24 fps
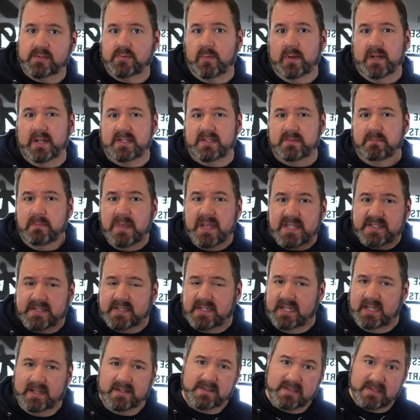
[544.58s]
when it's
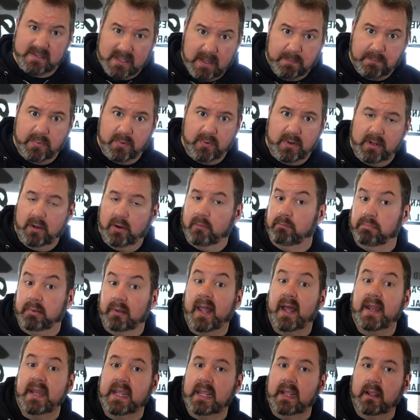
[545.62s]
misty and slippery or
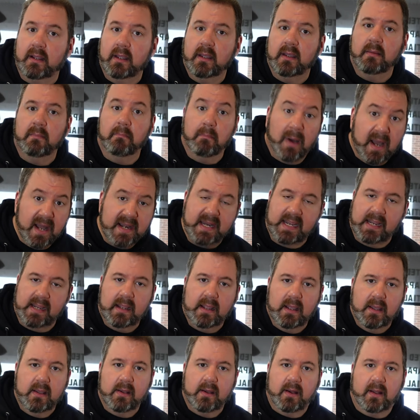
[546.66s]
bloody, muddy
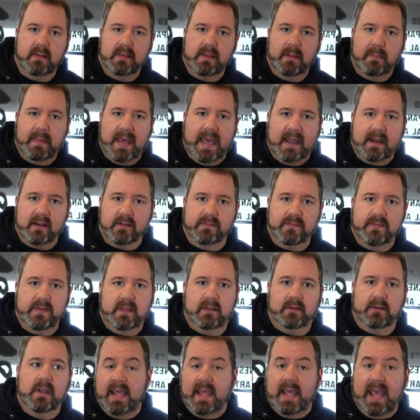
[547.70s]
on the
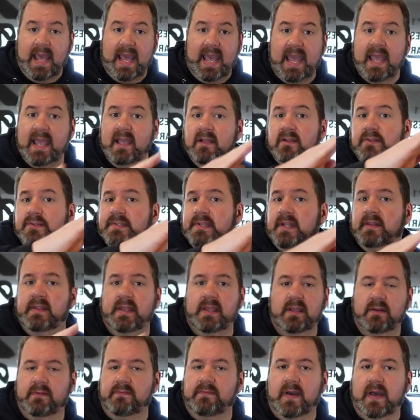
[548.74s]
battlefield. Angles in
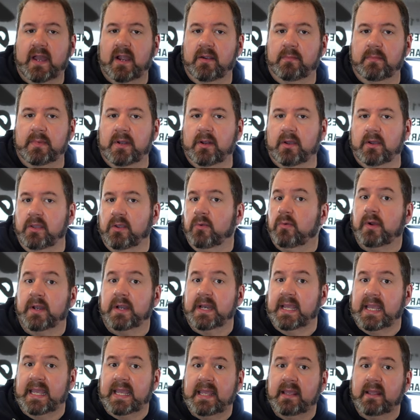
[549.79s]
the environment. Are you on
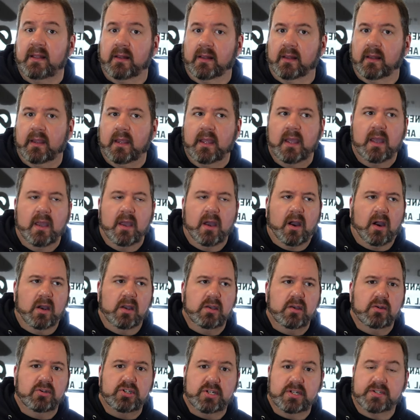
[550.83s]
a hill? Are
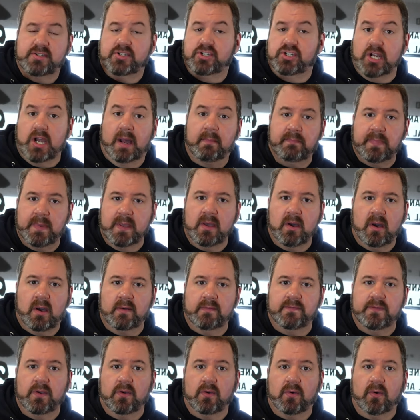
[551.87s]
you just jumping
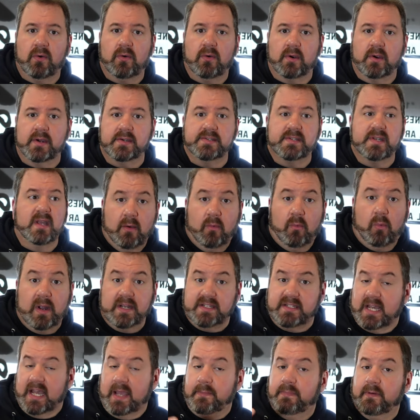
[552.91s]
off your horse? What
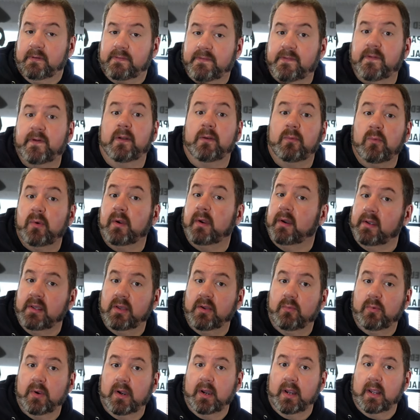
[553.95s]
type of footwear are
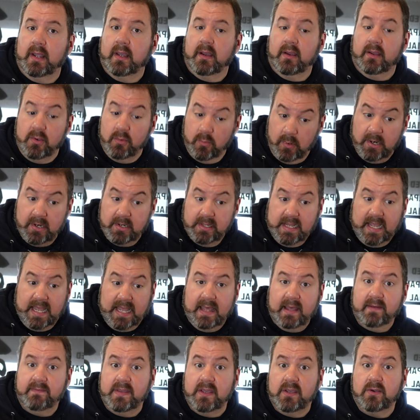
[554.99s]
you wearing? Are you wearing the
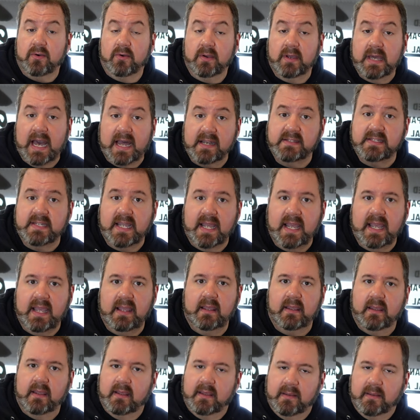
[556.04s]
heavy kogake